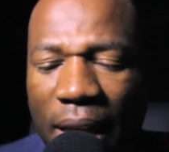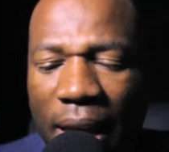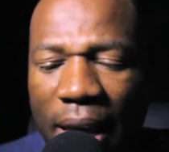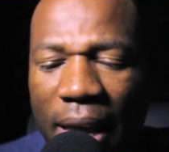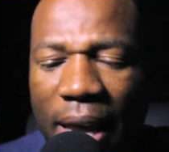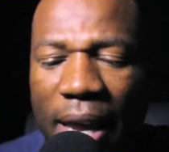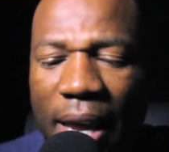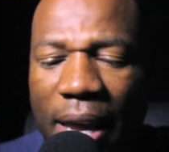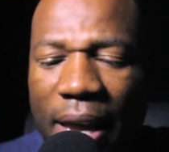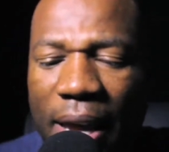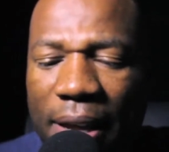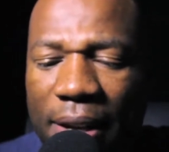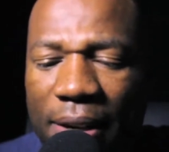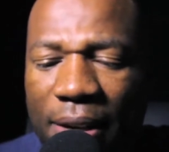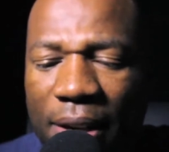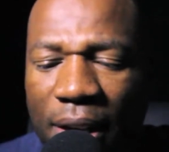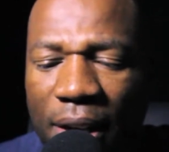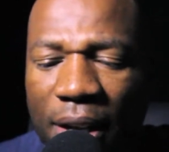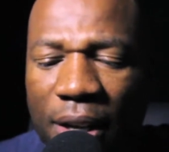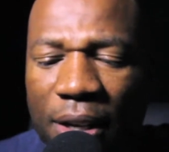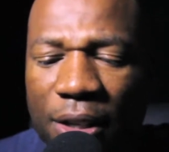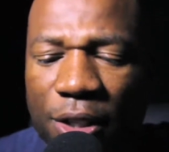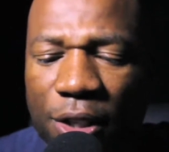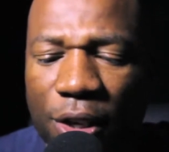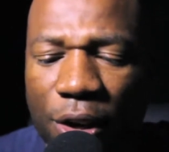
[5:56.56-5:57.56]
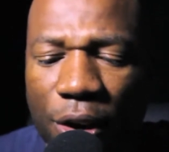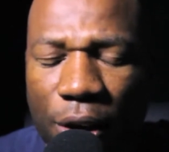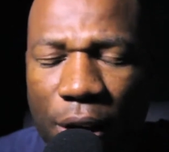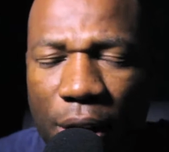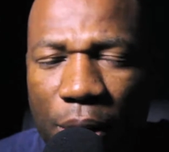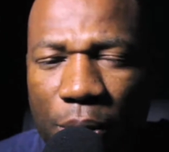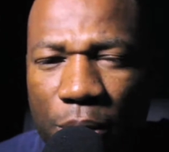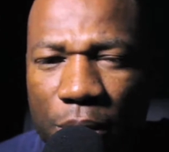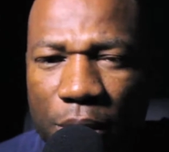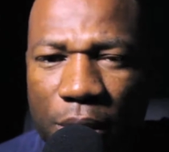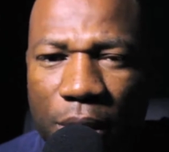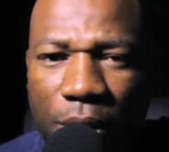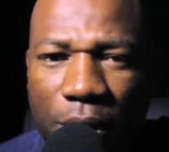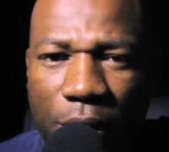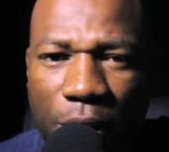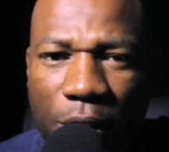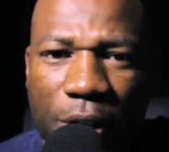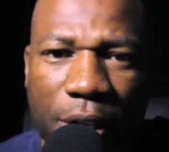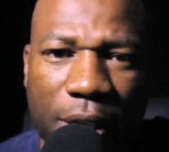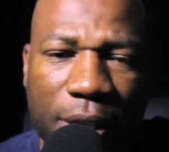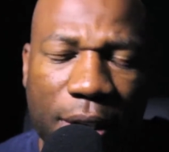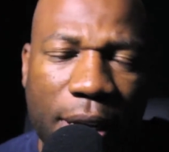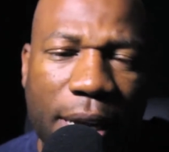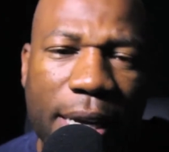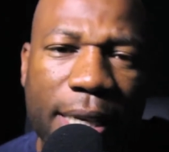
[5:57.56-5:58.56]
And so it was a
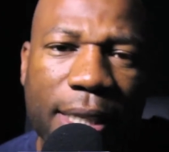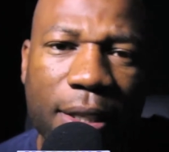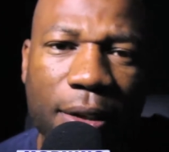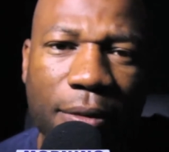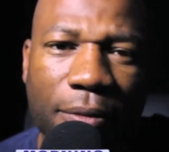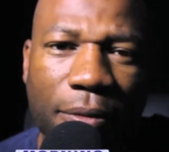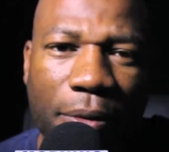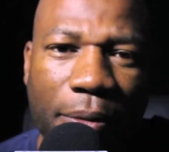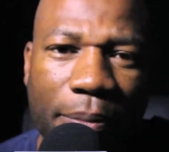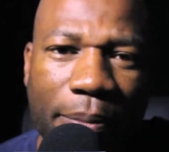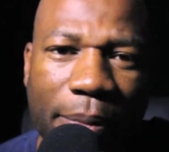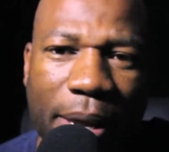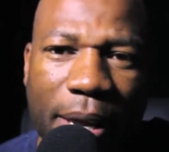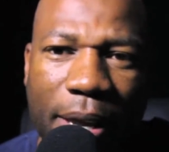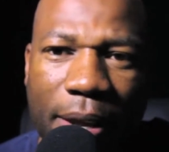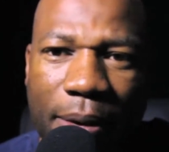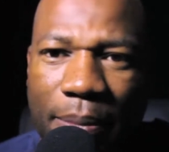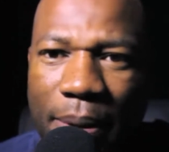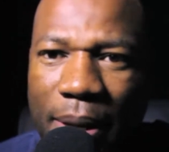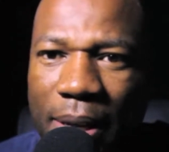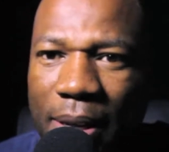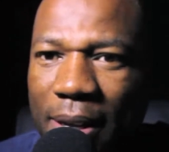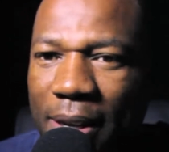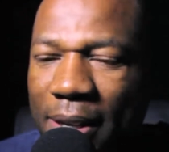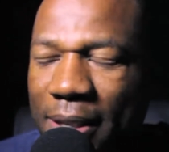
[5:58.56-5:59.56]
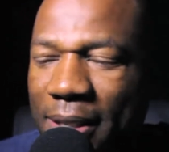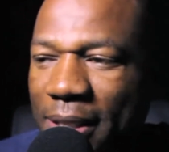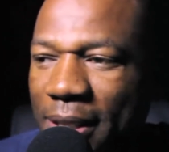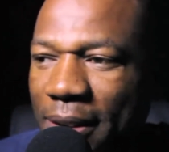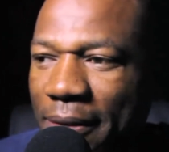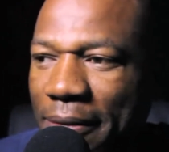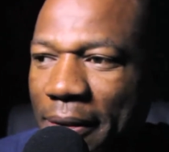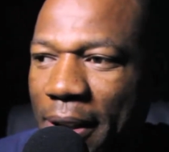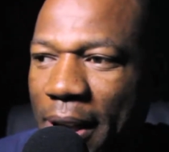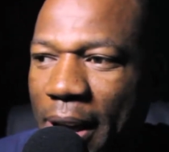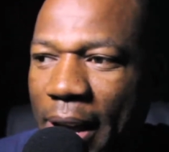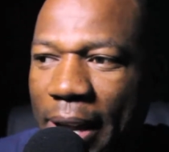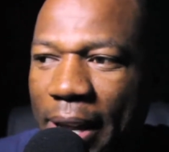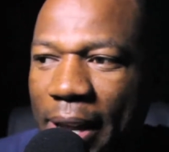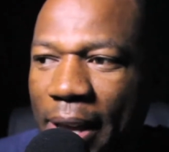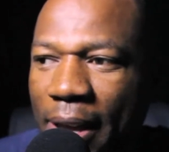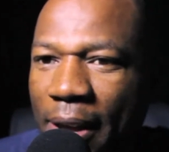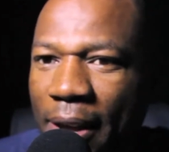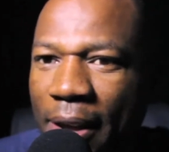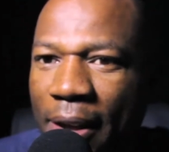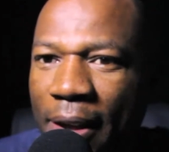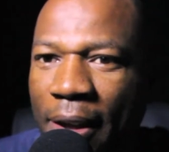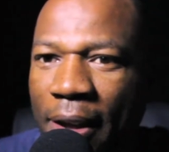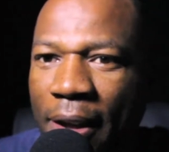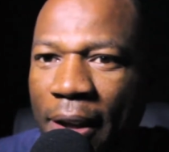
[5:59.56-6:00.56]
learning lesson for me, because if
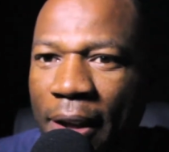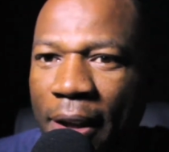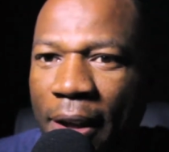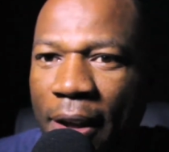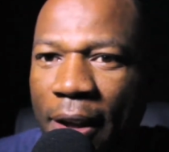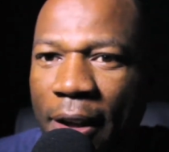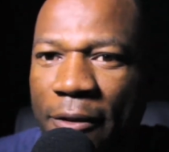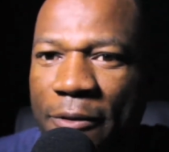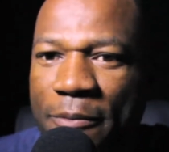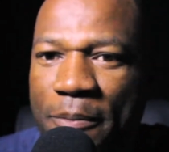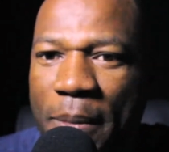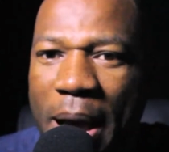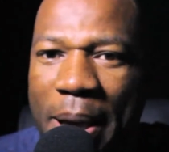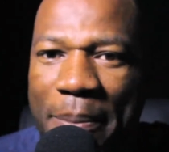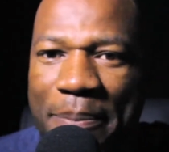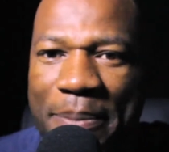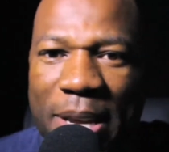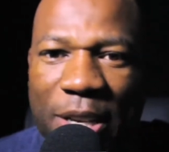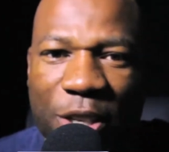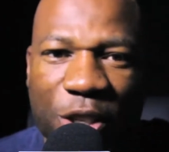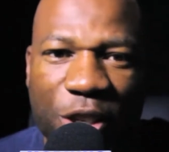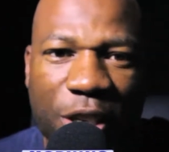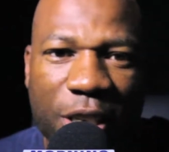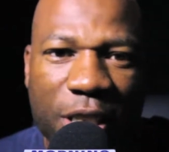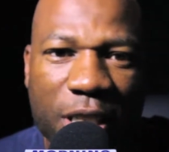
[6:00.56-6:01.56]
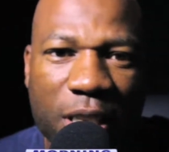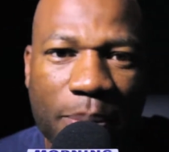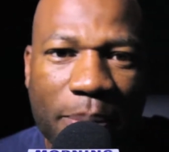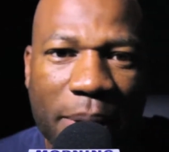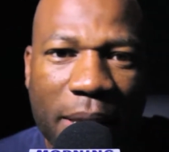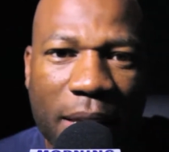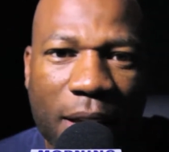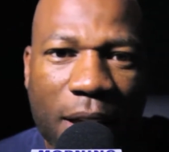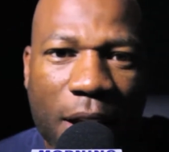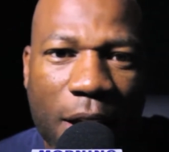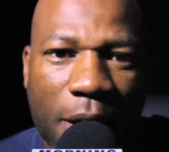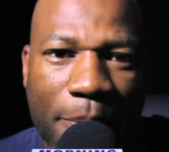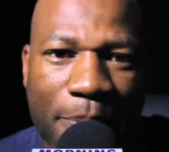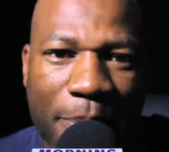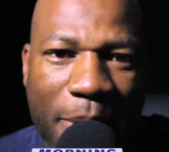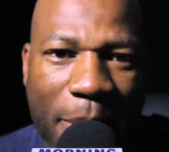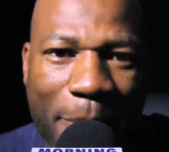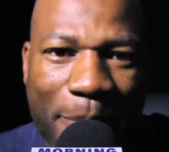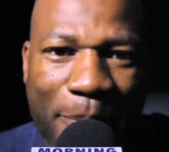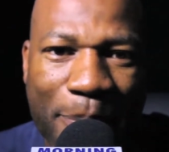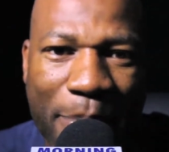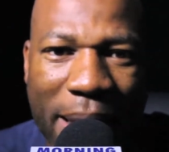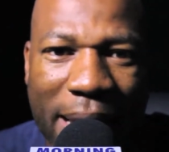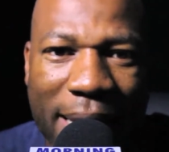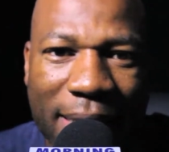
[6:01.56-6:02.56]
my mission is to become the
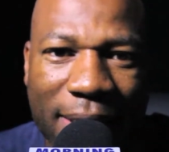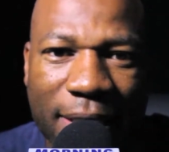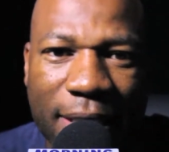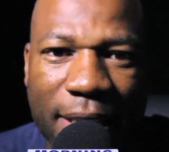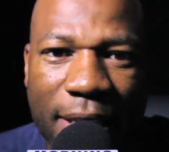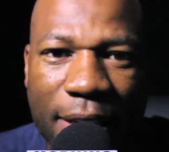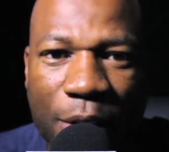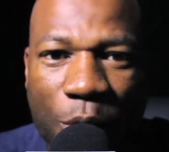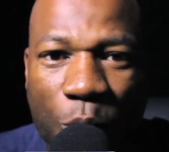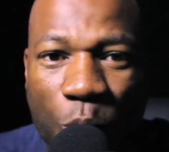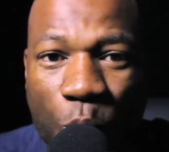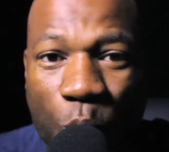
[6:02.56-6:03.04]
best in the